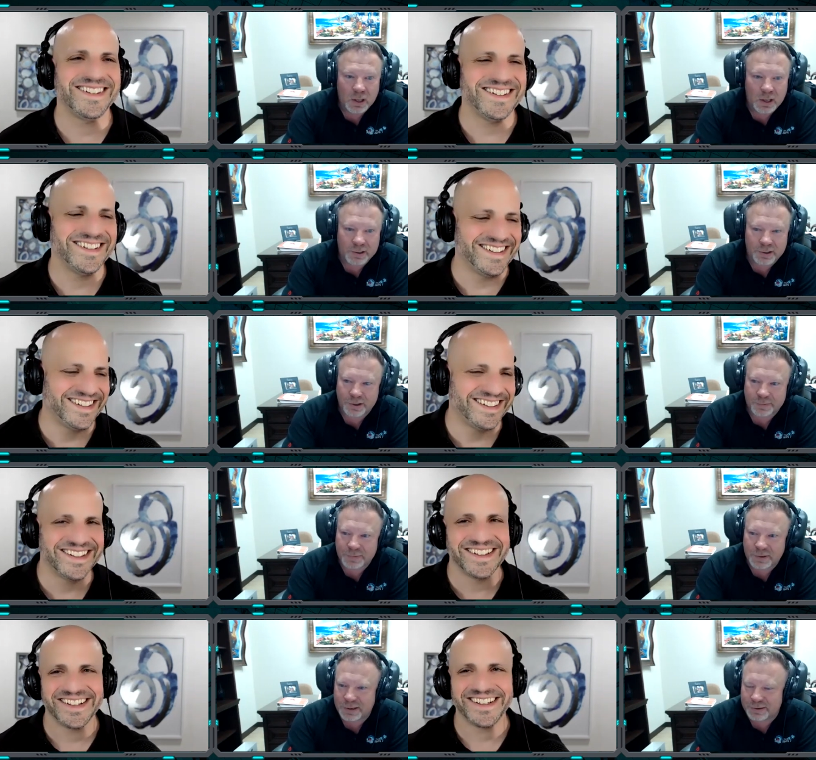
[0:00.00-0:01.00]
Speaker 1: and
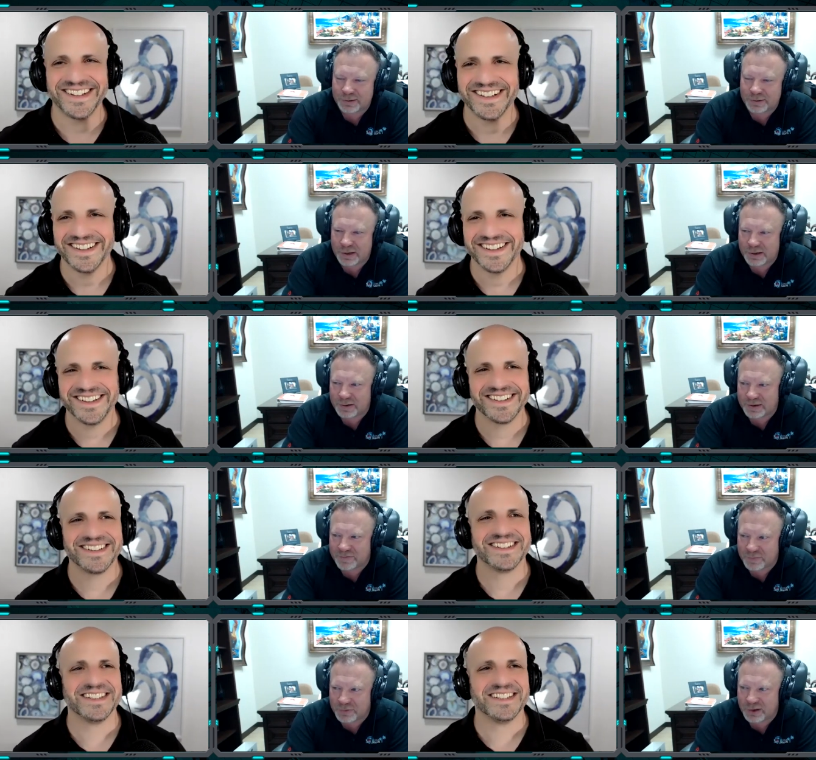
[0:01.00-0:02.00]
um, and
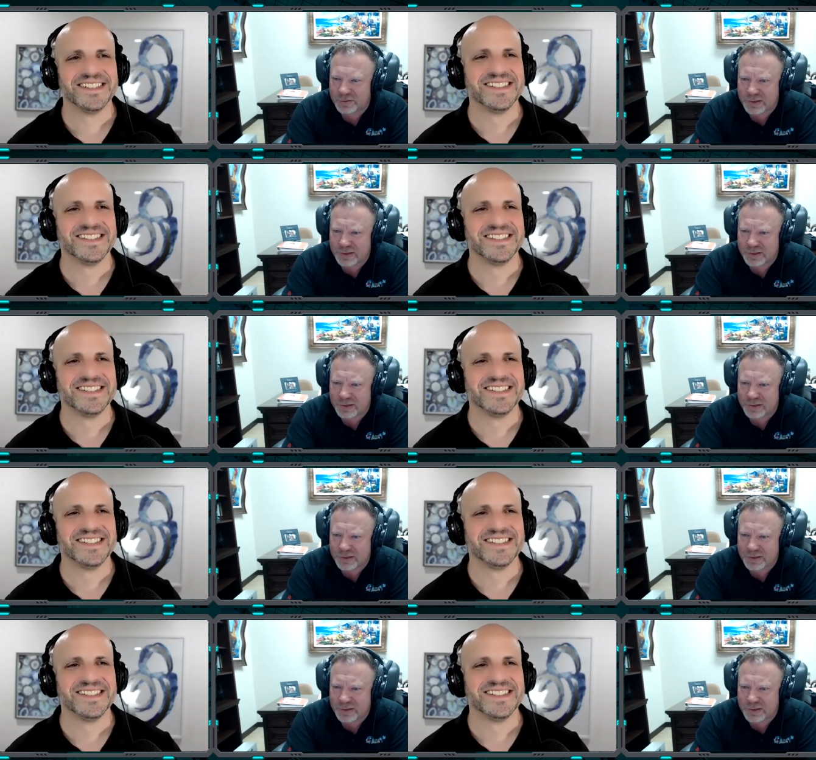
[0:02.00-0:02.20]
and from there,